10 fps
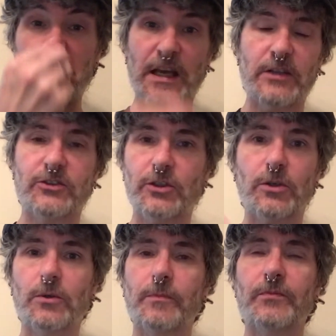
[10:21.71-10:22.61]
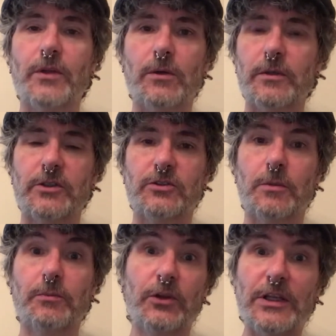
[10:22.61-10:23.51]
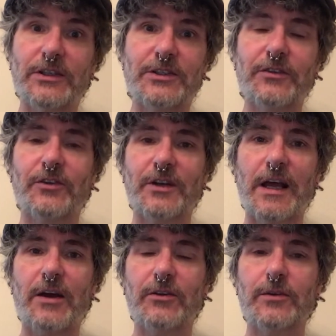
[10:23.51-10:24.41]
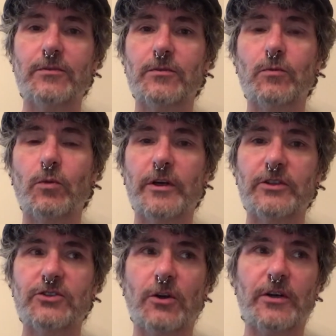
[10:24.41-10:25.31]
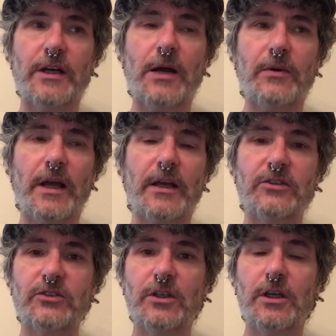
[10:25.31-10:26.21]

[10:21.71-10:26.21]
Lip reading: And so, it's completely different now than what it started out as.